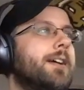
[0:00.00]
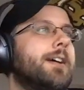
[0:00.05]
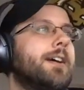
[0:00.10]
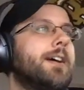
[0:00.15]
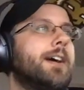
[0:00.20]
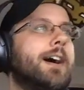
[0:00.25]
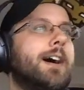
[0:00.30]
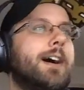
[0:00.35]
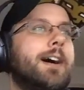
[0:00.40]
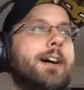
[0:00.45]

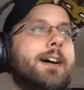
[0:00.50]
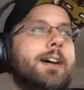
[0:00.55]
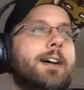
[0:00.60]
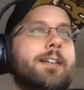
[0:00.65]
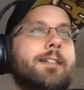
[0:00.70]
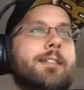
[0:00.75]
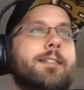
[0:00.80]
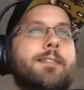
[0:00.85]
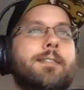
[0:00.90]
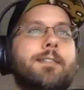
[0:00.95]

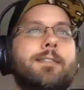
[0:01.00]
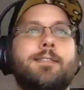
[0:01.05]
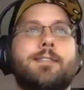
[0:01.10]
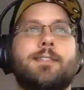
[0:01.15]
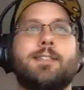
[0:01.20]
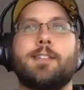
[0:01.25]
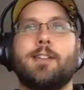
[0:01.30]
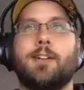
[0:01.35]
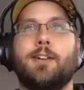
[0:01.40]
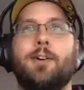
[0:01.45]

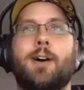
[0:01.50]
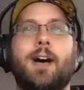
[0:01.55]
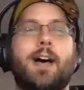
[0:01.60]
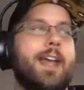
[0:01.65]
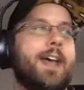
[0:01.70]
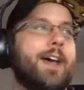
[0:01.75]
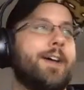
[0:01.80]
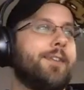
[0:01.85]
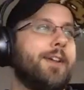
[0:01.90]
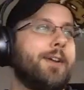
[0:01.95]
So I
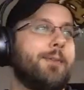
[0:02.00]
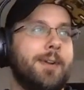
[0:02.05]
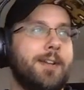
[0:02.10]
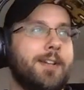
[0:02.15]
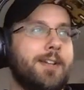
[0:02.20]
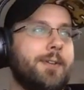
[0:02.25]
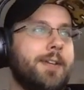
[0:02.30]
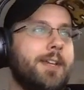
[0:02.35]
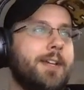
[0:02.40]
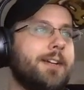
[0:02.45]
have a
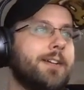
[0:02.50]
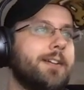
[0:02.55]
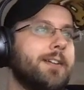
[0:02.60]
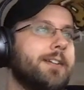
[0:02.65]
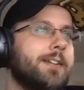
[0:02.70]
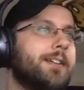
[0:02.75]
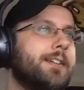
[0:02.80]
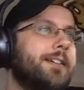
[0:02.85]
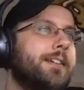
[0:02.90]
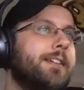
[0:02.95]
window here
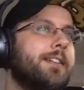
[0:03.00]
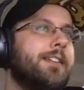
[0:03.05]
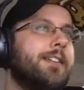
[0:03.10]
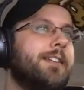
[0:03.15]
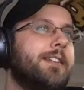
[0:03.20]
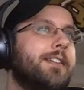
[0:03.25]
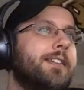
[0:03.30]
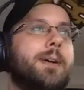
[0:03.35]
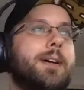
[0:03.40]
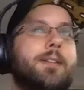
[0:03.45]
in the
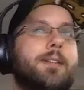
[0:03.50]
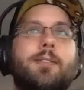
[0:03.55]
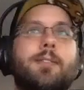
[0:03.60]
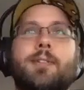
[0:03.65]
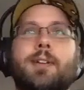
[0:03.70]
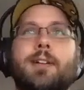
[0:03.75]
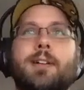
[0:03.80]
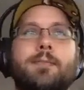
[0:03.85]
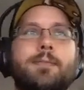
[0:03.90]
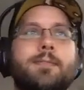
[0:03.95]

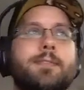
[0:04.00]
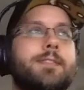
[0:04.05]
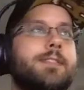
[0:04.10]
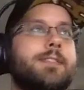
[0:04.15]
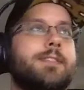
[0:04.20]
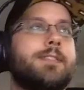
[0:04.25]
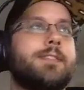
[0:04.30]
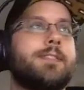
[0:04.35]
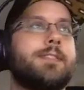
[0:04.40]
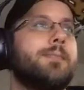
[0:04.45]
background
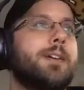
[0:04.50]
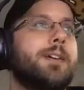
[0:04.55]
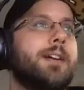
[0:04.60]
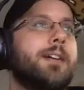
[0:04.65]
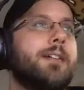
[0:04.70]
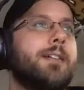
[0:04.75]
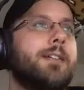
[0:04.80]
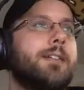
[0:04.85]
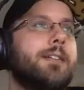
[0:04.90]
somewhere.